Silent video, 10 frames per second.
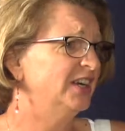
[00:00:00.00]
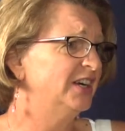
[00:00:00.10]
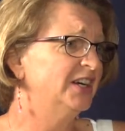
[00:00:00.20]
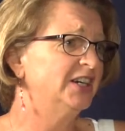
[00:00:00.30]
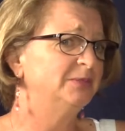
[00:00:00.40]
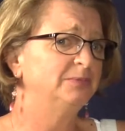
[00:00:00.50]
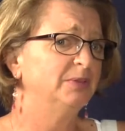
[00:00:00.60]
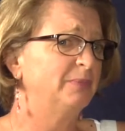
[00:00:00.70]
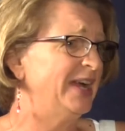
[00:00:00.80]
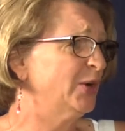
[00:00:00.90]

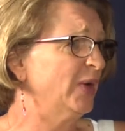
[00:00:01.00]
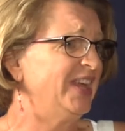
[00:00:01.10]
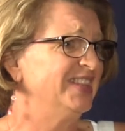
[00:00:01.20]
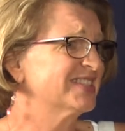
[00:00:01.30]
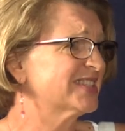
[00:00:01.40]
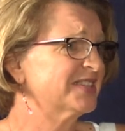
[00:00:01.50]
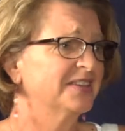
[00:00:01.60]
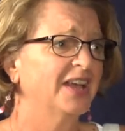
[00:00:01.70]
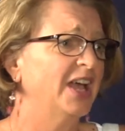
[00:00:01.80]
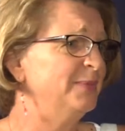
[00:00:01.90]
migraines.
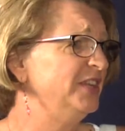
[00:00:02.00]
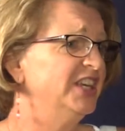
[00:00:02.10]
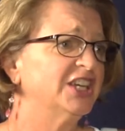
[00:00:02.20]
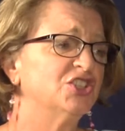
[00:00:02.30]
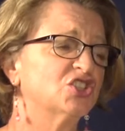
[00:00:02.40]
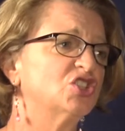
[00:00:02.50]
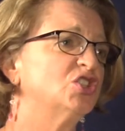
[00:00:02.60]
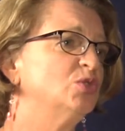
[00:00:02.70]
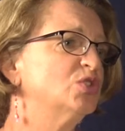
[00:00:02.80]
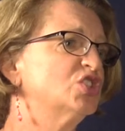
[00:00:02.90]
I mean, it can just
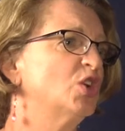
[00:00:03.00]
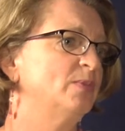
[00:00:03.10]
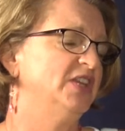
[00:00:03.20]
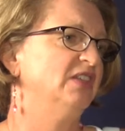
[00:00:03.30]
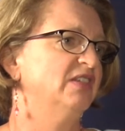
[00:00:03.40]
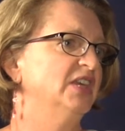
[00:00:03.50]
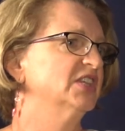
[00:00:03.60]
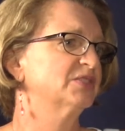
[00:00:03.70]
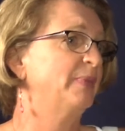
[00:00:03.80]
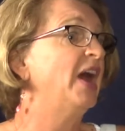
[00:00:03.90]
do so many
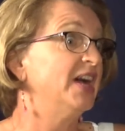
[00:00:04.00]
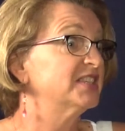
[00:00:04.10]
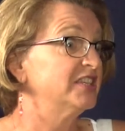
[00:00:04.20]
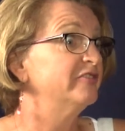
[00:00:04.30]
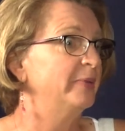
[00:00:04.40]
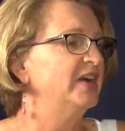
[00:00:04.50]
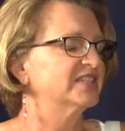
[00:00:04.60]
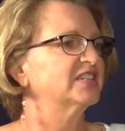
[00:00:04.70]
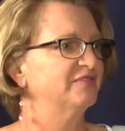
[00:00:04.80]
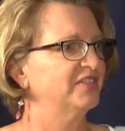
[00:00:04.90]
things, positive
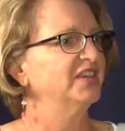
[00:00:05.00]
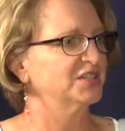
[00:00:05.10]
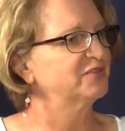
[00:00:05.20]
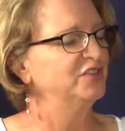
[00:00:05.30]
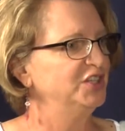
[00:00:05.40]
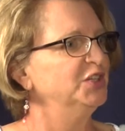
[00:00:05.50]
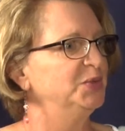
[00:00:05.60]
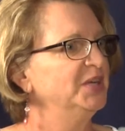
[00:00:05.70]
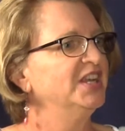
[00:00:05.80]
things for you.